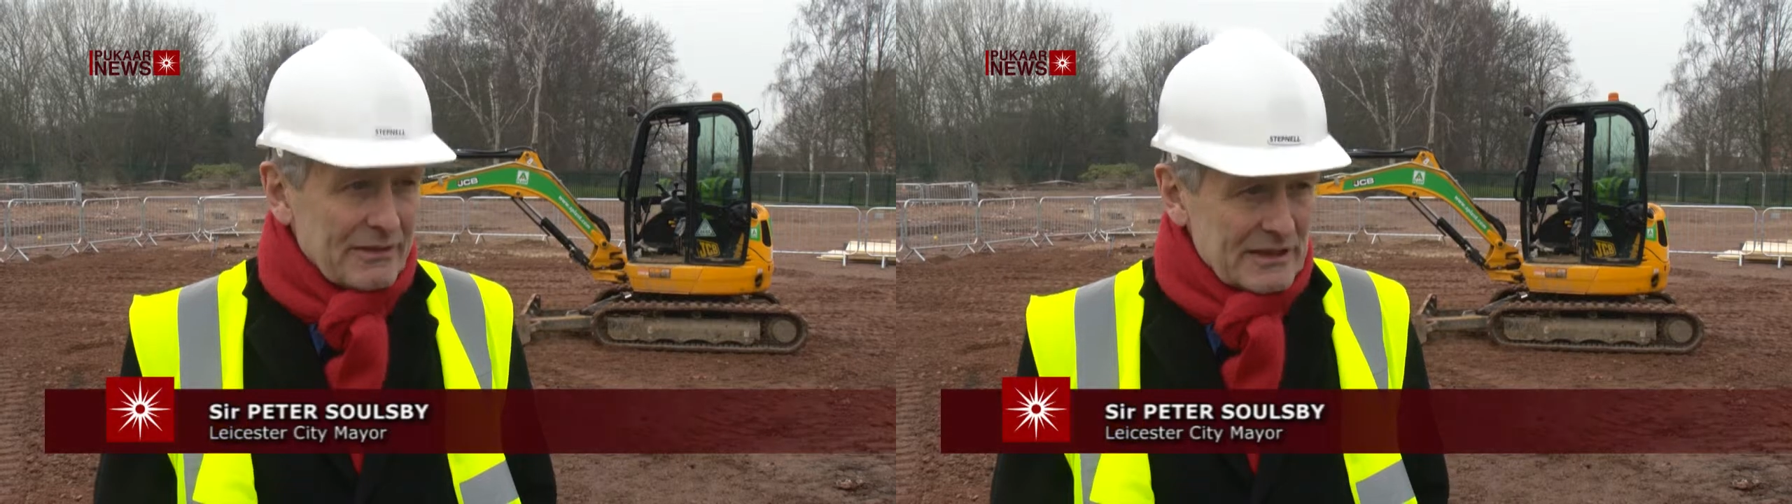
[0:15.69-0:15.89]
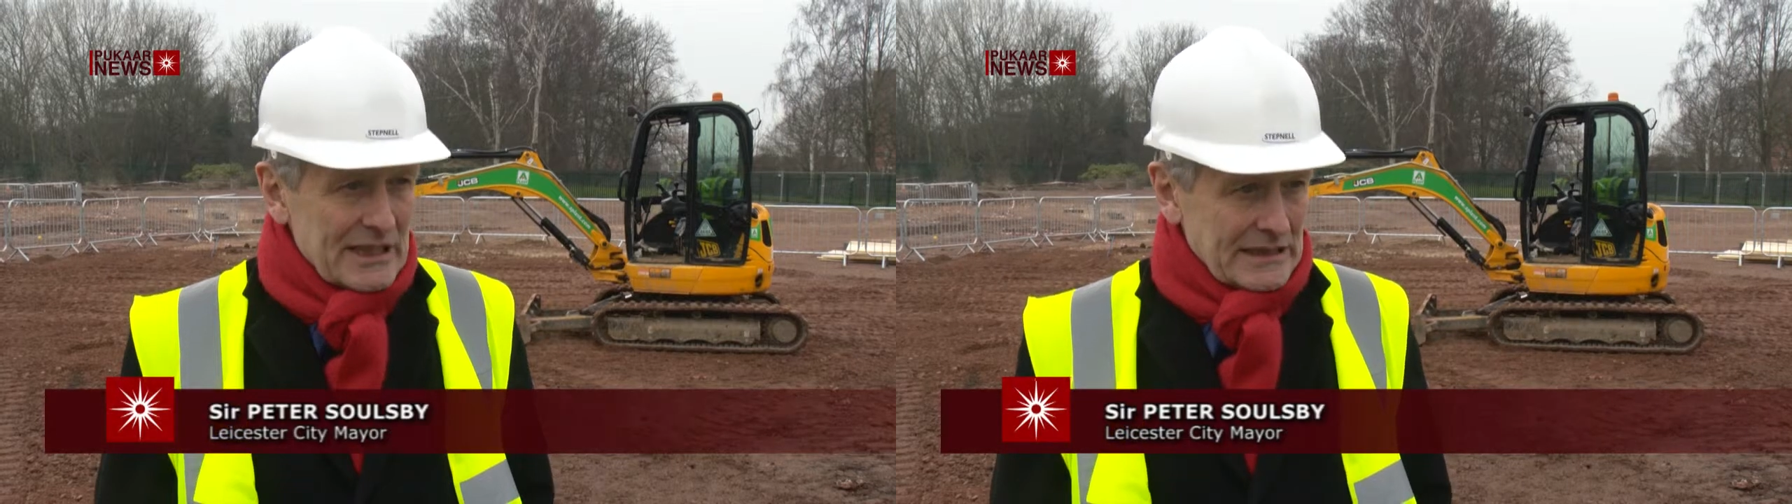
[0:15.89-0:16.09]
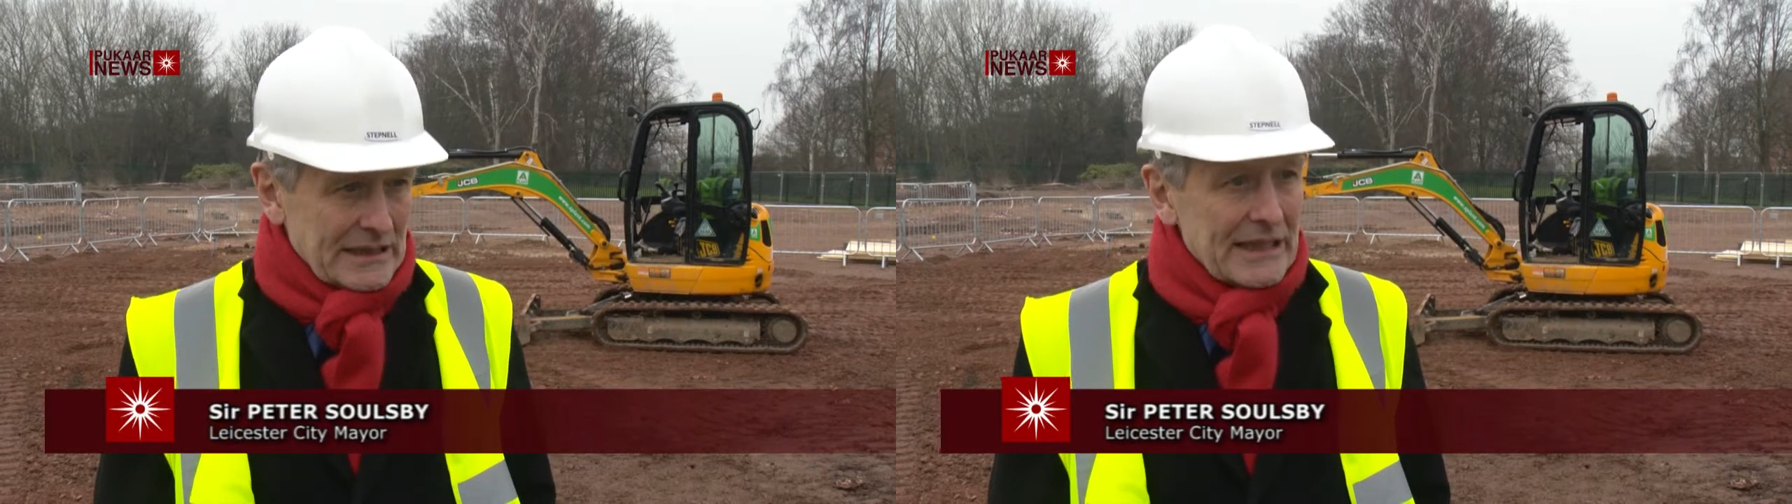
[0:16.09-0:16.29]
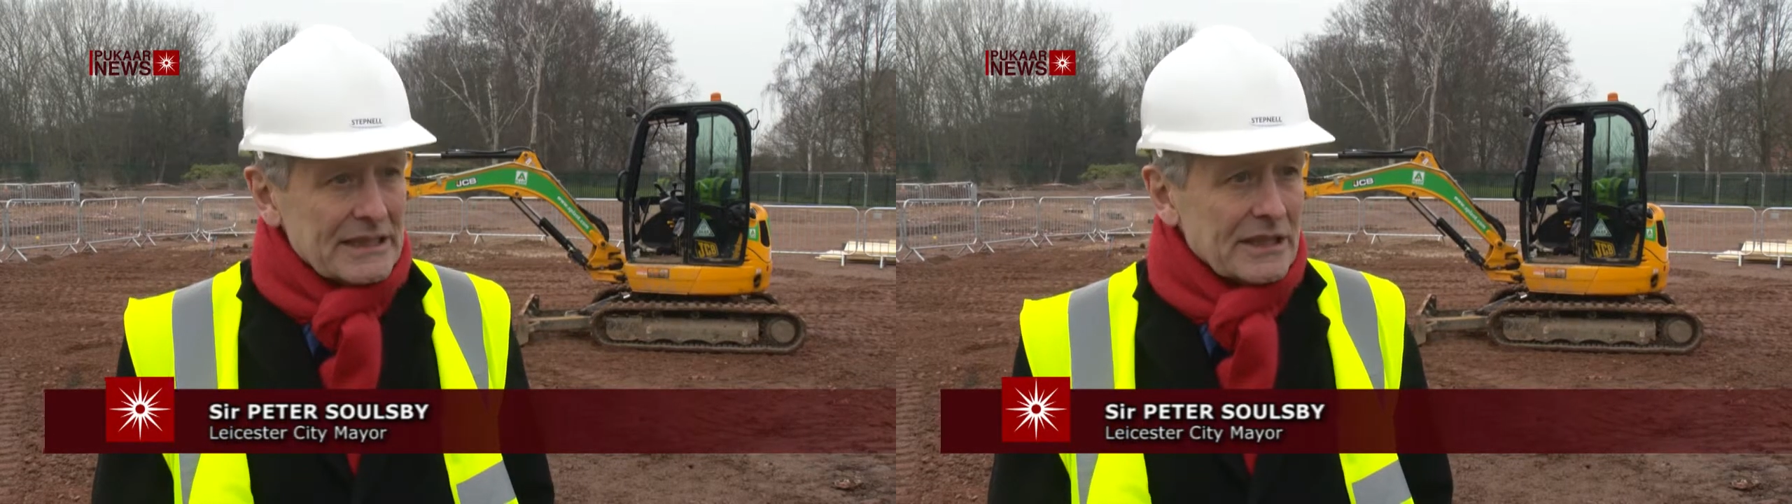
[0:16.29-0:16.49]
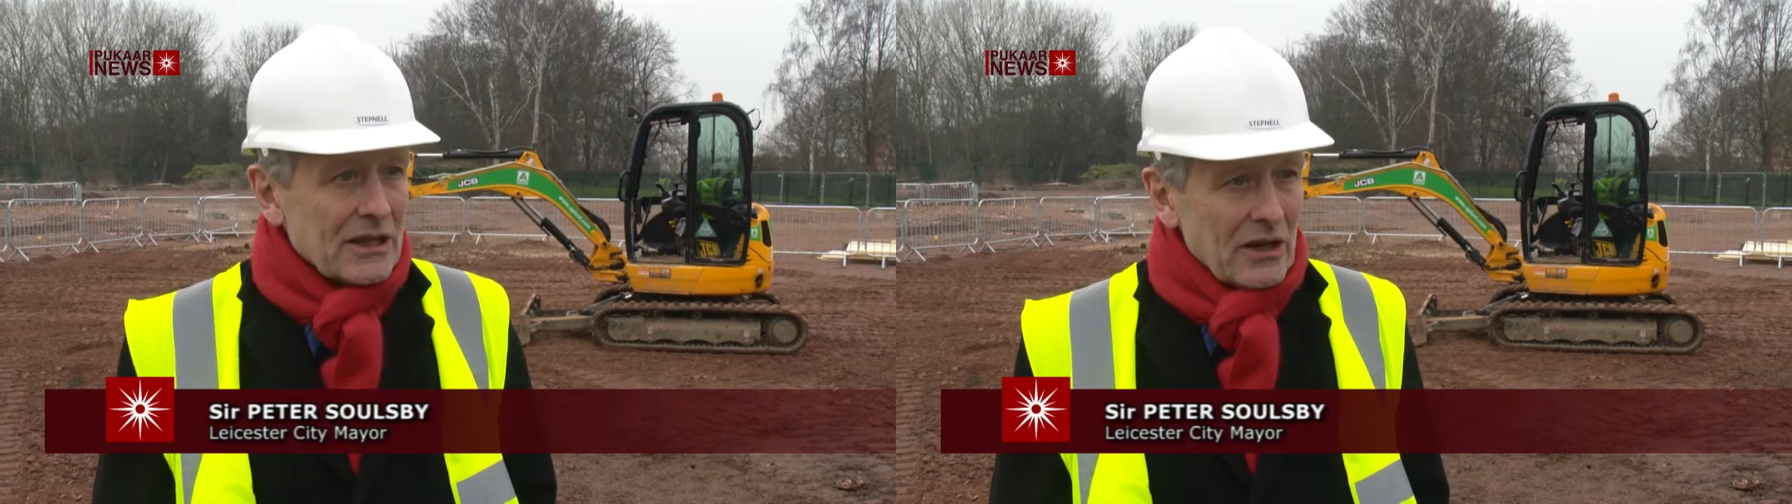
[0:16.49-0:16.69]
facility at
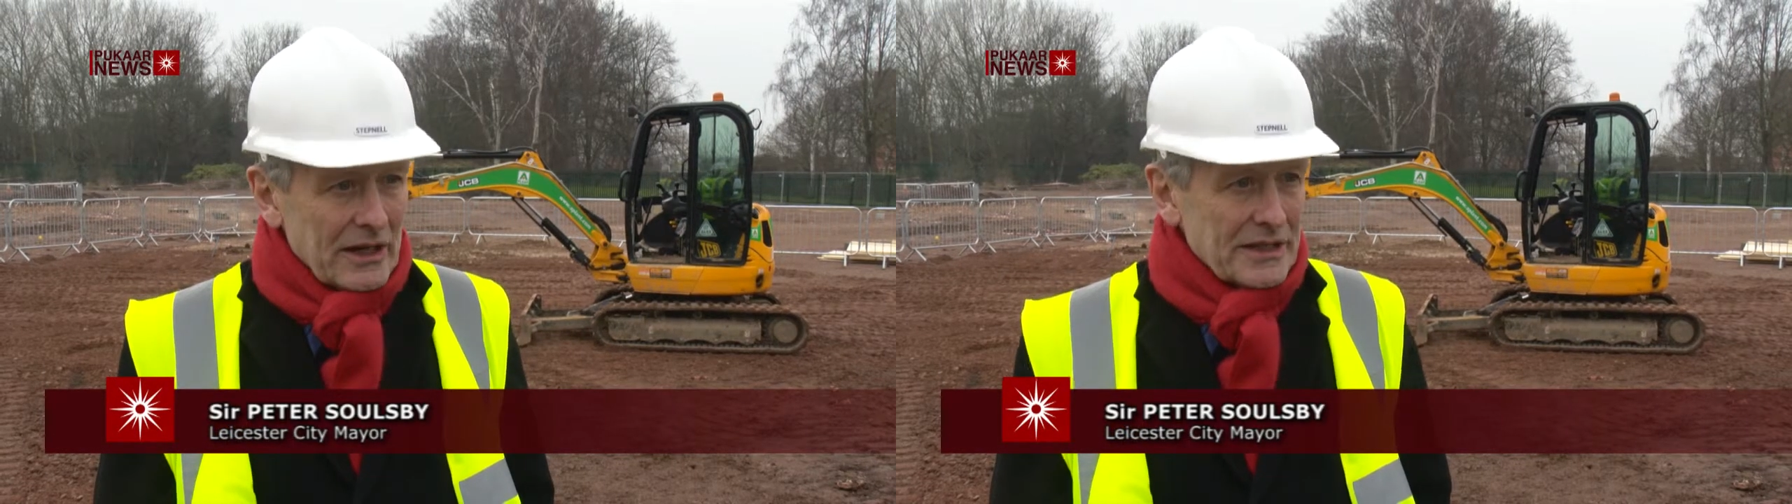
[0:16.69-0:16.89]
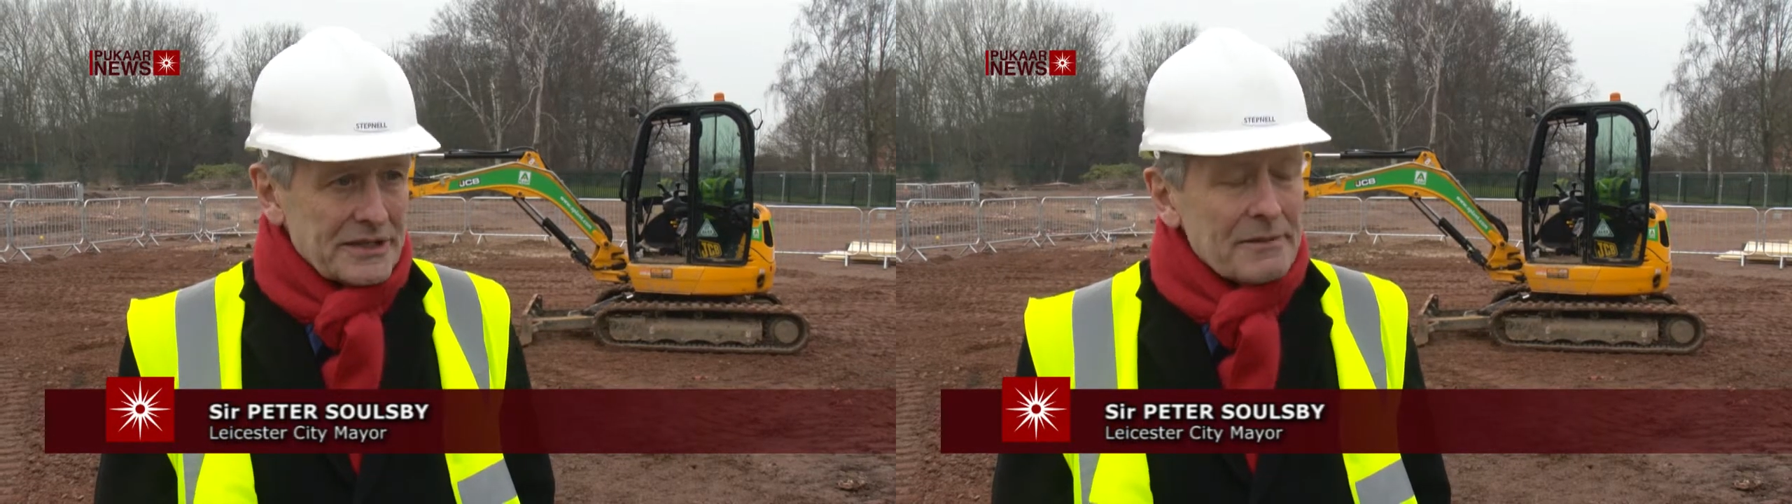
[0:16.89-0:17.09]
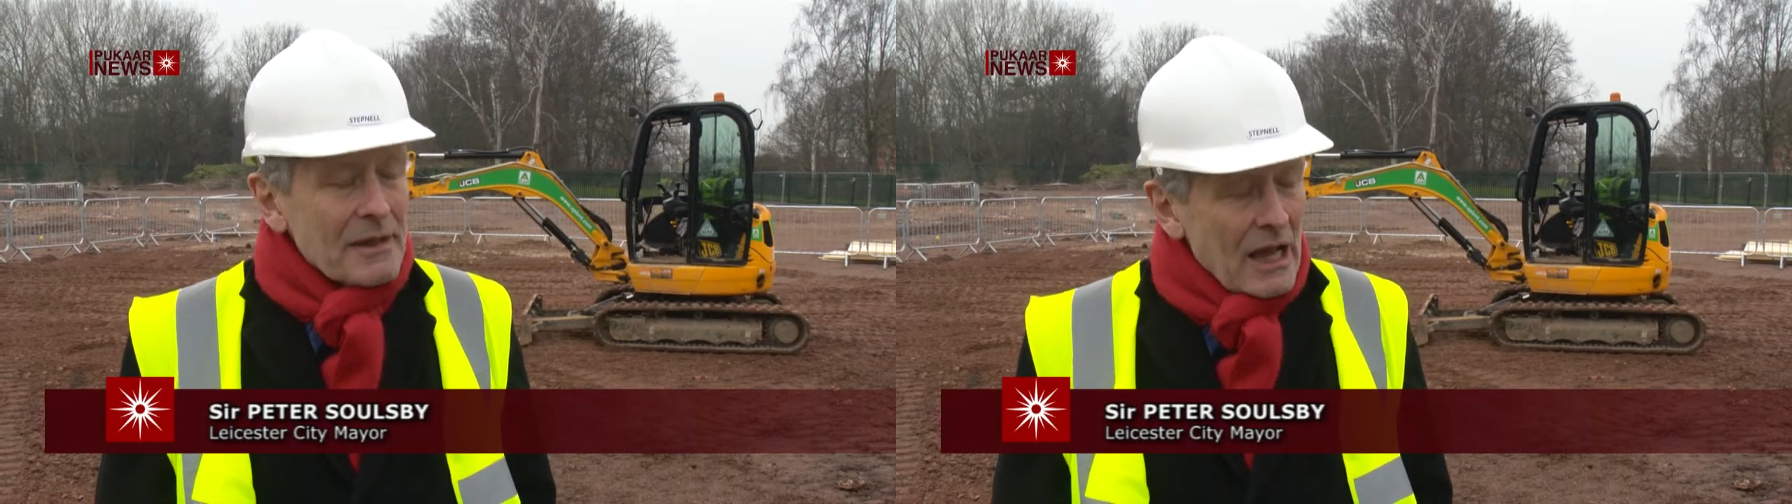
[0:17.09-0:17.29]
Leicester College,